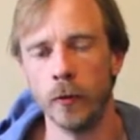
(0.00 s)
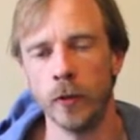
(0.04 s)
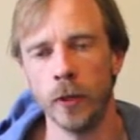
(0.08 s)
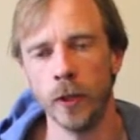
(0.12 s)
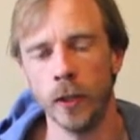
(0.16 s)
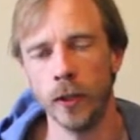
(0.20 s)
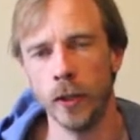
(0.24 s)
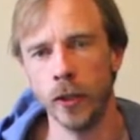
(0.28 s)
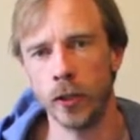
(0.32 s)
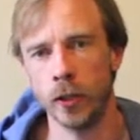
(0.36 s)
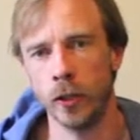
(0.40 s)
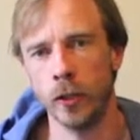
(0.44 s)

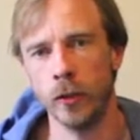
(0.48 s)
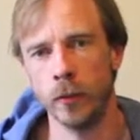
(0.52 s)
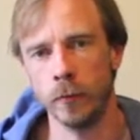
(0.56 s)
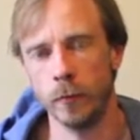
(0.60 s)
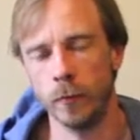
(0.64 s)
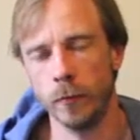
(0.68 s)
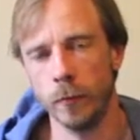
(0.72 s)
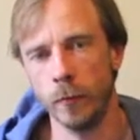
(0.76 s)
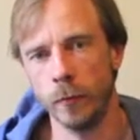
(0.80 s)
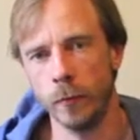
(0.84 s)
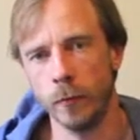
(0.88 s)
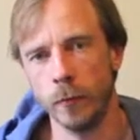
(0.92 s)
The initial
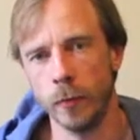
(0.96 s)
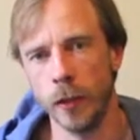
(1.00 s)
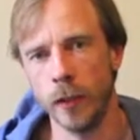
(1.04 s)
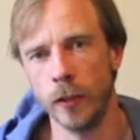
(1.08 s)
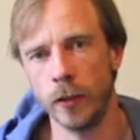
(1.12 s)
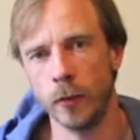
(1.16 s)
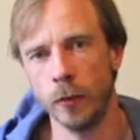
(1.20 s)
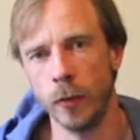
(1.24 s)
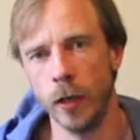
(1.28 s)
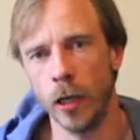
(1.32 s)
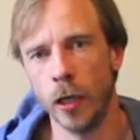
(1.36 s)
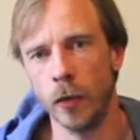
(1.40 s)

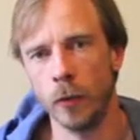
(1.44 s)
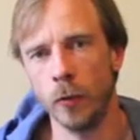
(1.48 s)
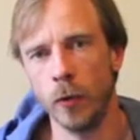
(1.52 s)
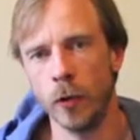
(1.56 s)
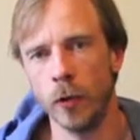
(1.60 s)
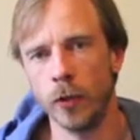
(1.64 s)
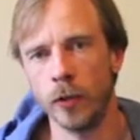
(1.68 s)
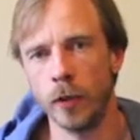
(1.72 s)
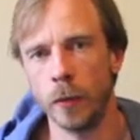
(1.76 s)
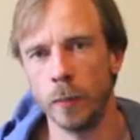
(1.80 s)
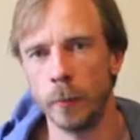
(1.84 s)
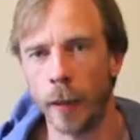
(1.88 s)
piece of work
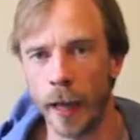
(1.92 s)
was a